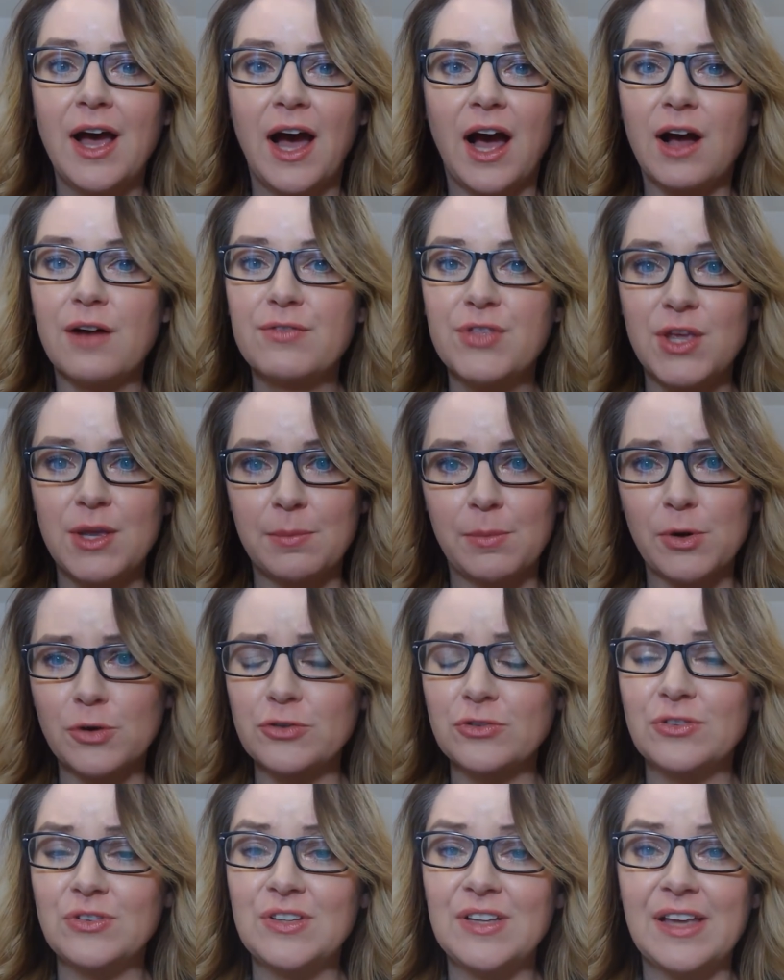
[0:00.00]
of the
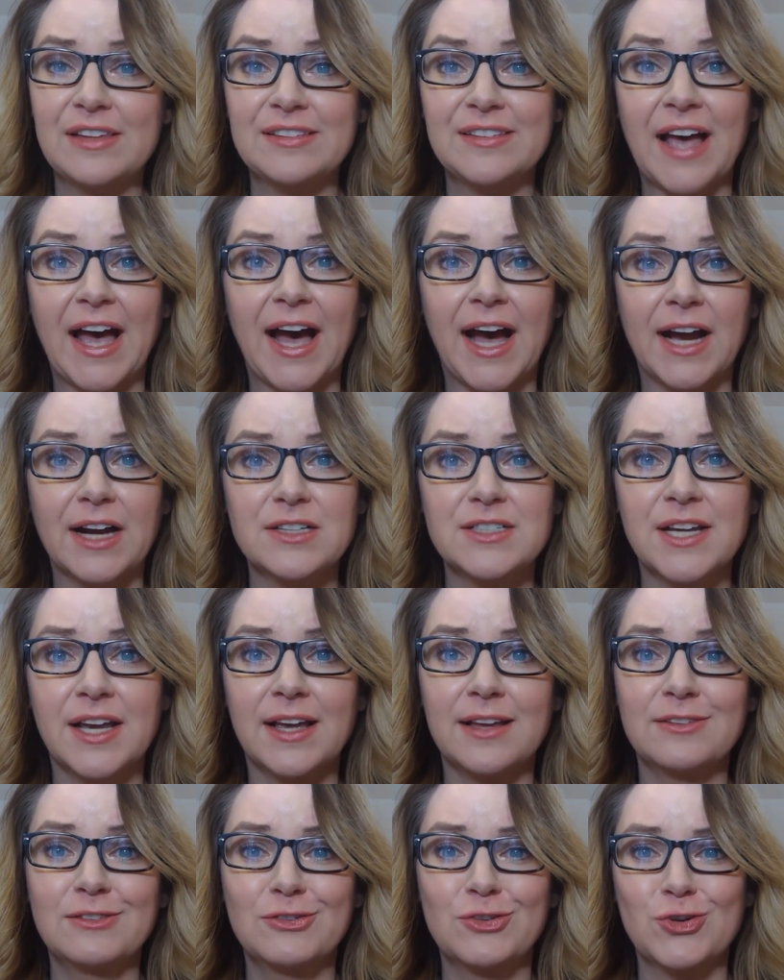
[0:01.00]
Emergencies Act
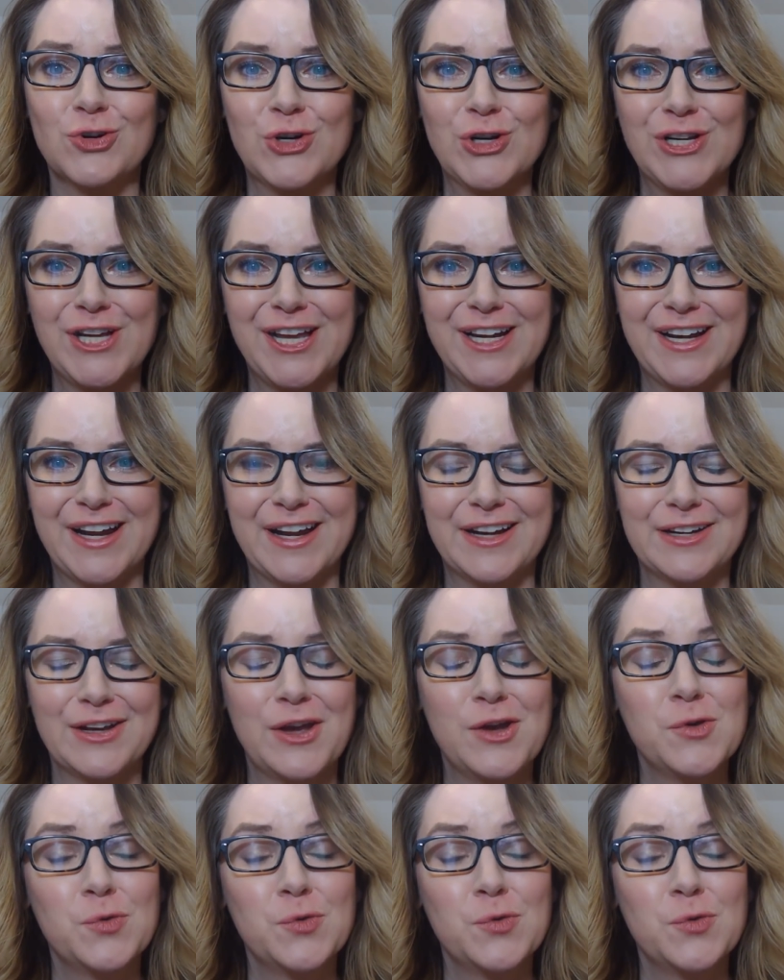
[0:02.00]
has created.